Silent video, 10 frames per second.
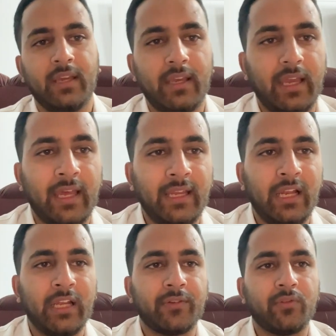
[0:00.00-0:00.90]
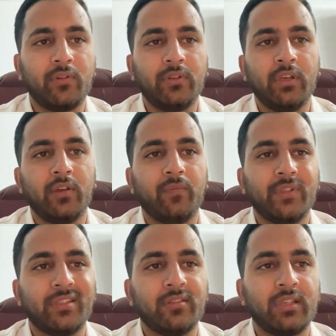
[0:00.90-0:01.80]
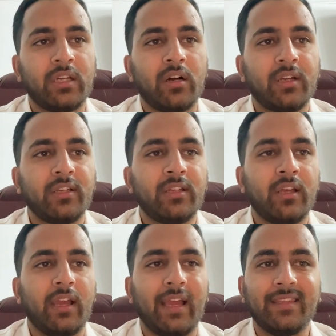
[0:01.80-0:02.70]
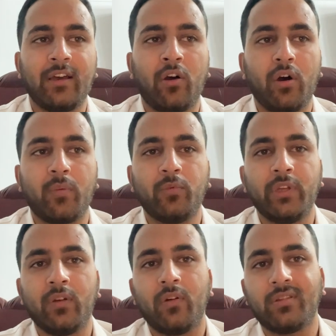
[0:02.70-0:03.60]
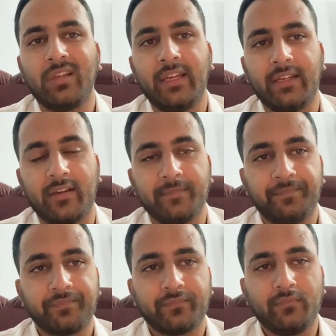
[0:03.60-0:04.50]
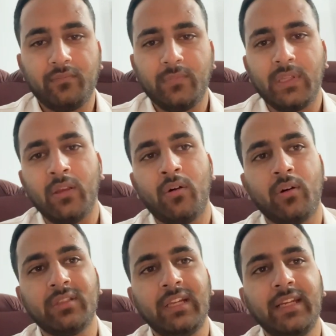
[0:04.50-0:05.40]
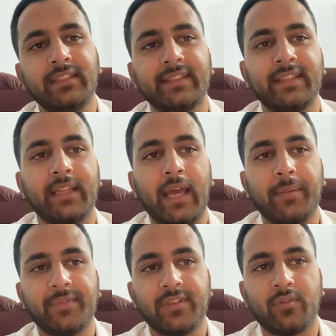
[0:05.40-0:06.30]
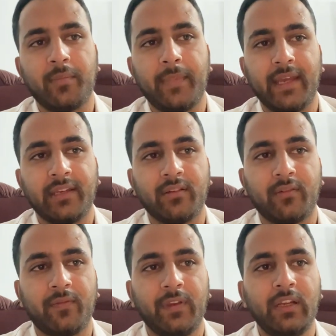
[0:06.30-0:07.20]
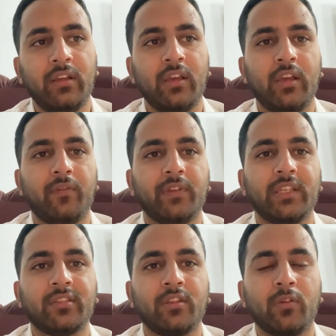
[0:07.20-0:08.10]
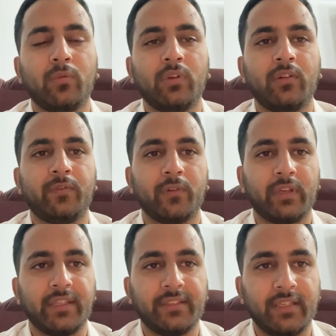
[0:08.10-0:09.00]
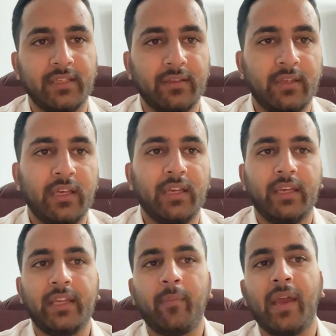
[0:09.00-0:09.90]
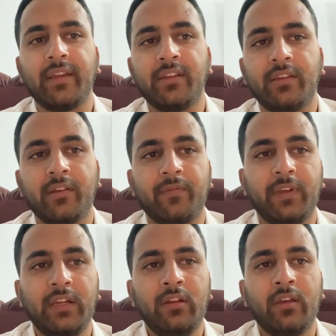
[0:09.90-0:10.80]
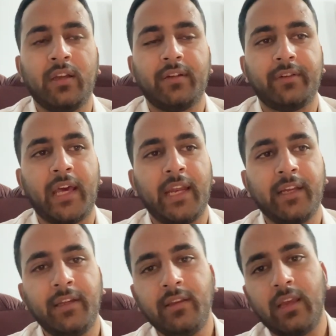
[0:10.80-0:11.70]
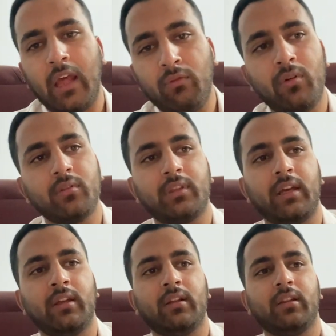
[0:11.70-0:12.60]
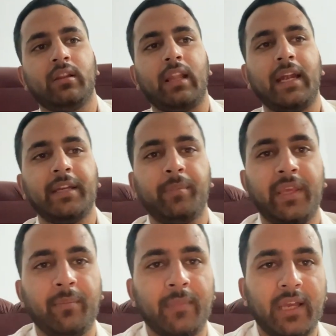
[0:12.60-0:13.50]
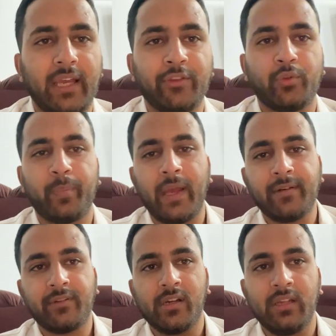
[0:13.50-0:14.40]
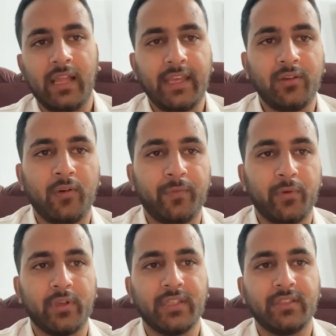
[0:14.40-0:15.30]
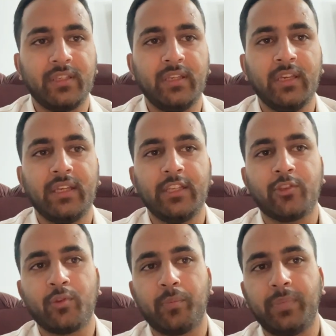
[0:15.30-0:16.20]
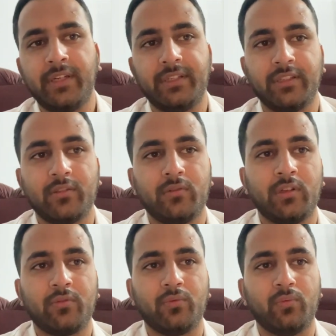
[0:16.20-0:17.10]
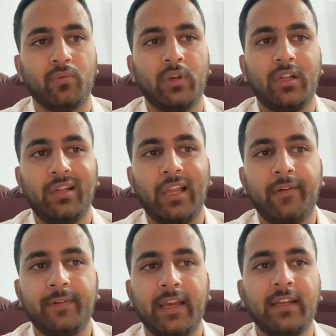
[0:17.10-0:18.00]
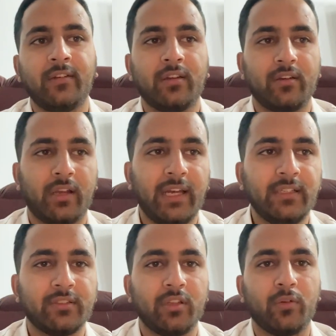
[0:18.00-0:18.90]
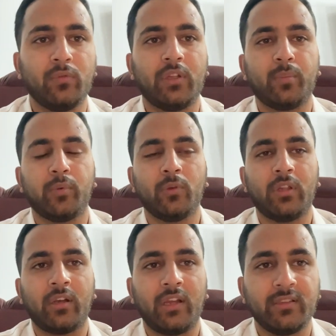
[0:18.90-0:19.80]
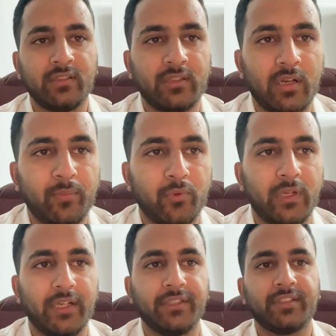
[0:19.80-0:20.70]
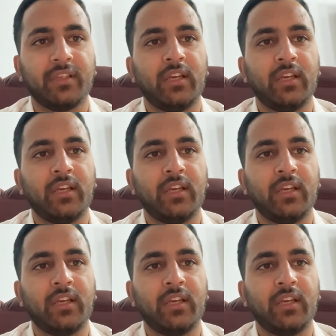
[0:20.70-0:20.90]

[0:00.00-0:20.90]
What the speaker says: An electron, which is regarded as a harmonic oscillator, oscillates in the absence of magnetic field with a circular frequency. In a magnetic field directing along the light beam, a spectral line of frequency is split into the two left and right circular polarized components.